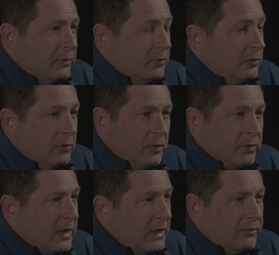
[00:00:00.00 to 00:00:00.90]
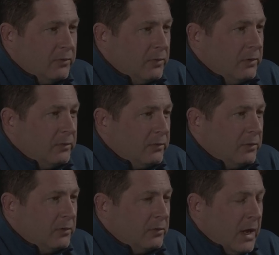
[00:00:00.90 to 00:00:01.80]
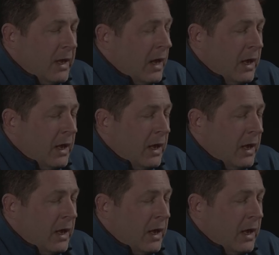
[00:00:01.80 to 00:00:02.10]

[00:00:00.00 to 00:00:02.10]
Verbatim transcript: You know, Northern California. yeah, so yeah.